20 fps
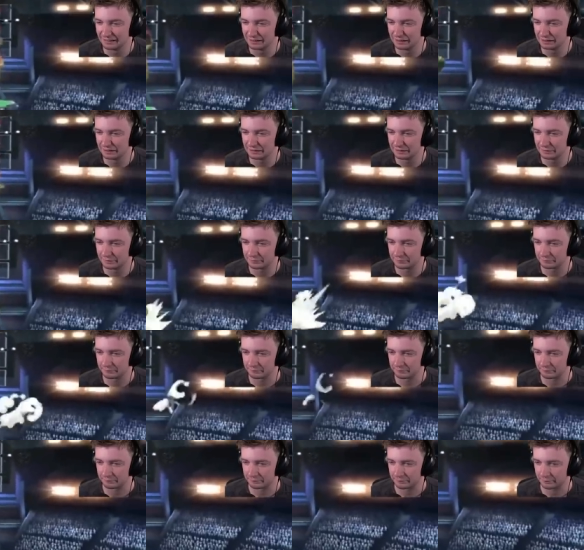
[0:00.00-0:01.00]
He got
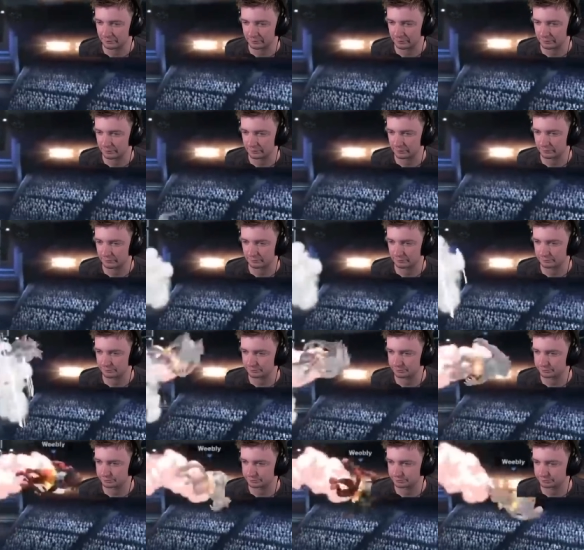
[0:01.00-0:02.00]
Tony the Tiger.
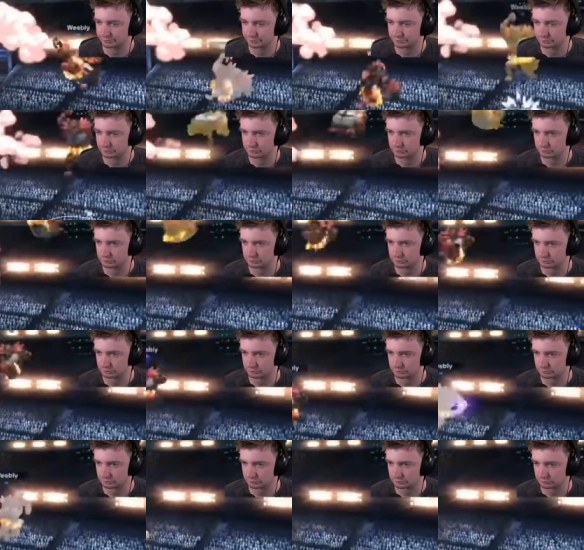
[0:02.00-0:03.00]
They're
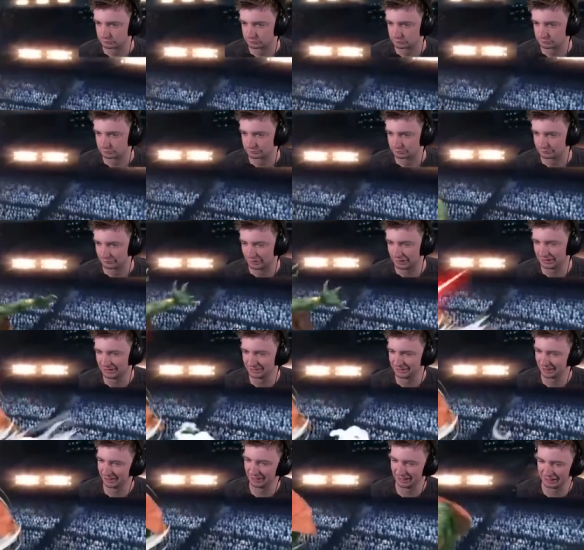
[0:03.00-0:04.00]
great! Oh,
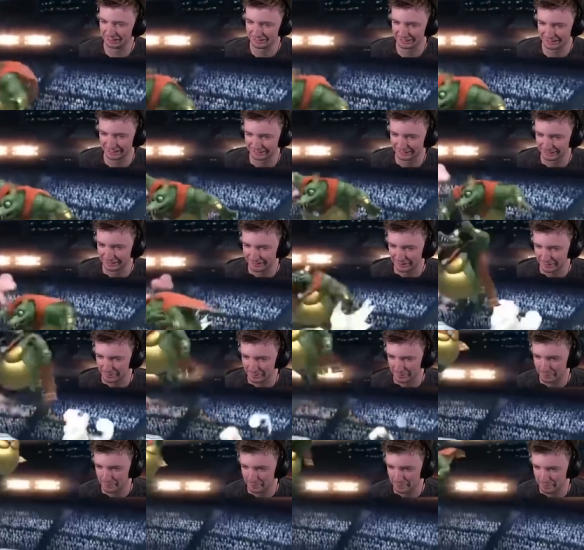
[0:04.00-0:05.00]
I really wanted the
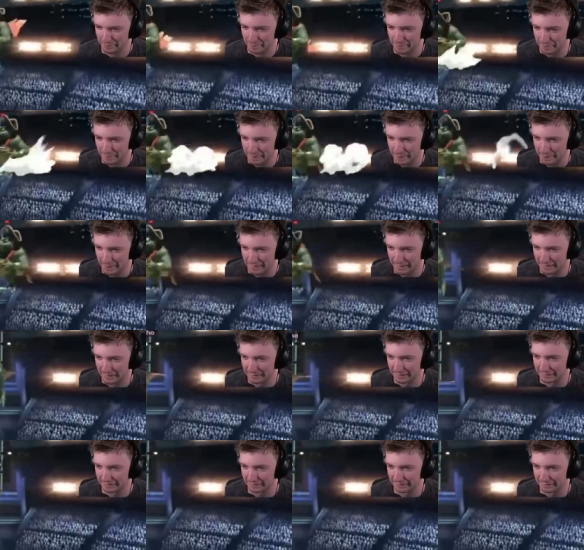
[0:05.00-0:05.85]
spike to land as I said that.